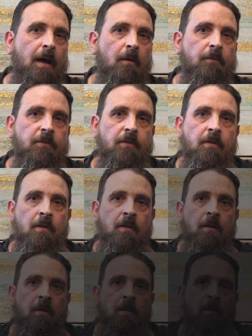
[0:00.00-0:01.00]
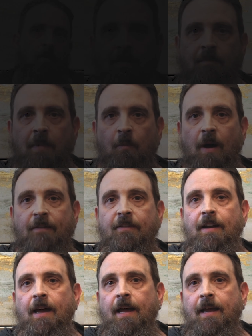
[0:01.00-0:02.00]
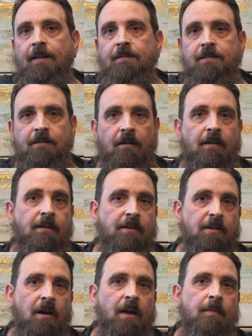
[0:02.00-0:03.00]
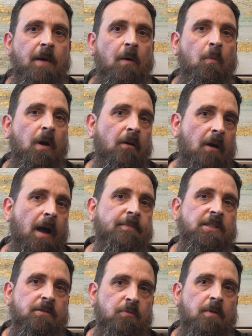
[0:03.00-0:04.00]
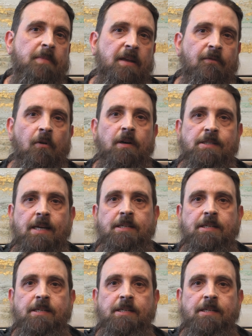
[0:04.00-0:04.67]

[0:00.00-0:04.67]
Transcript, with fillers: out. My wife and I started to talk about what our options would be for his